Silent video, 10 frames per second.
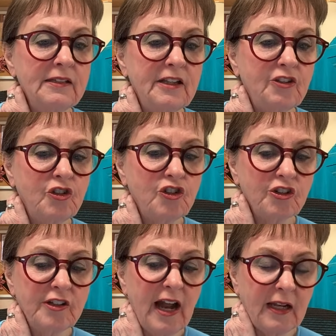did you
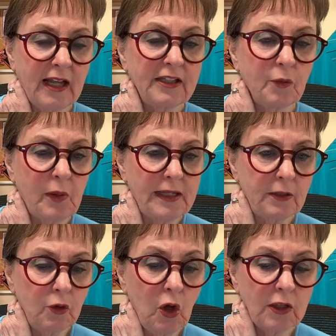just not like the way it
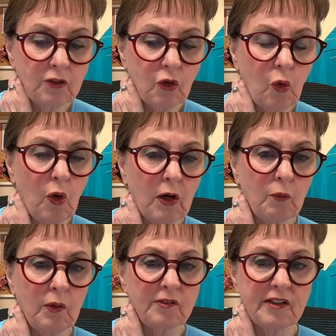looked, or
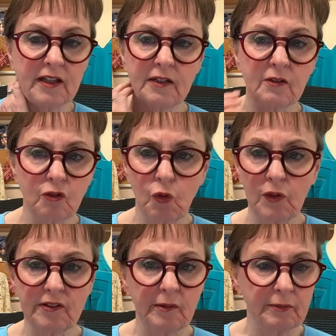was it
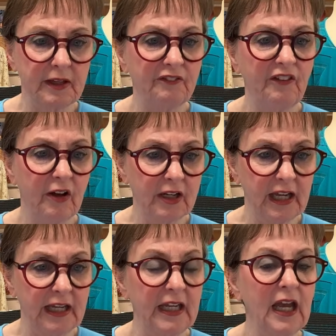doing something funky?